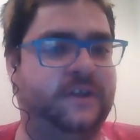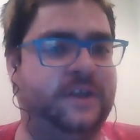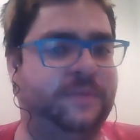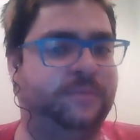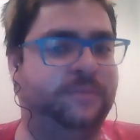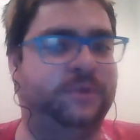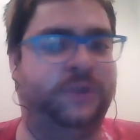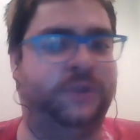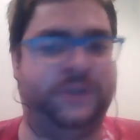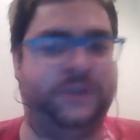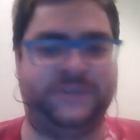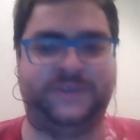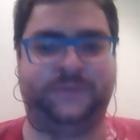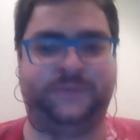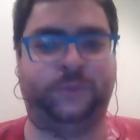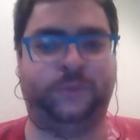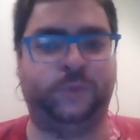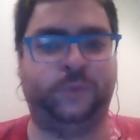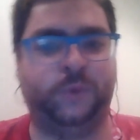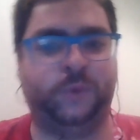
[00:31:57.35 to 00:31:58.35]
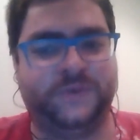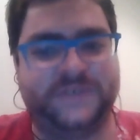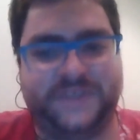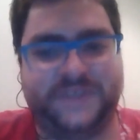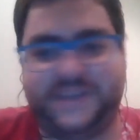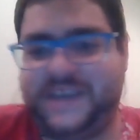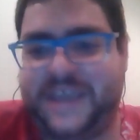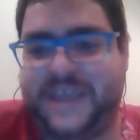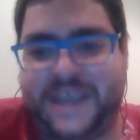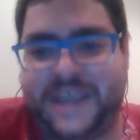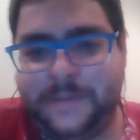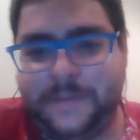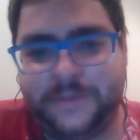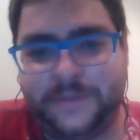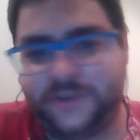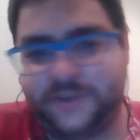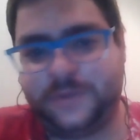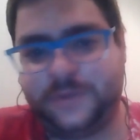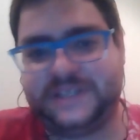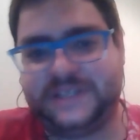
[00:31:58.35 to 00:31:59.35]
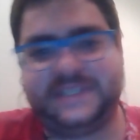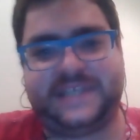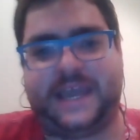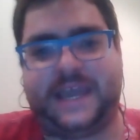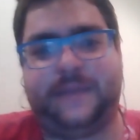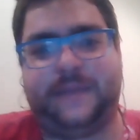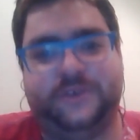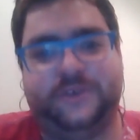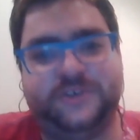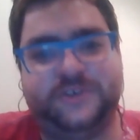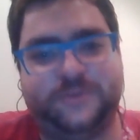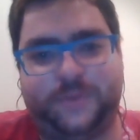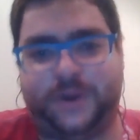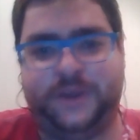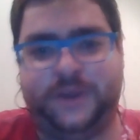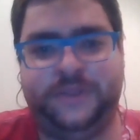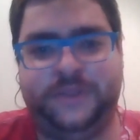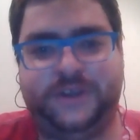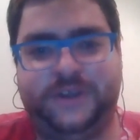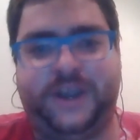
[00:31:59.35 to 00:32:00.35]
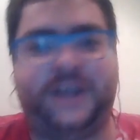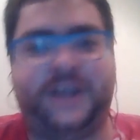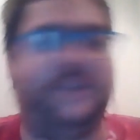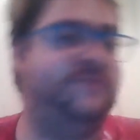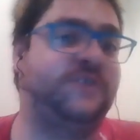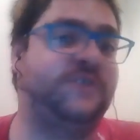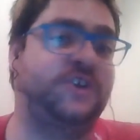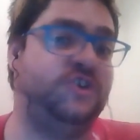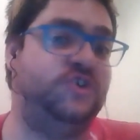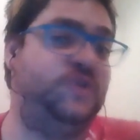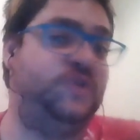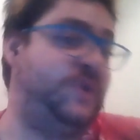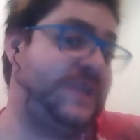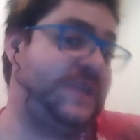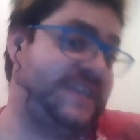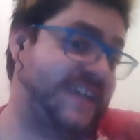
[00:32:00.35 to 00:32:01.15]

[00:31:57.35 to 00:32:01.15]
implicit rules of the game that have been established by the kind of conjoint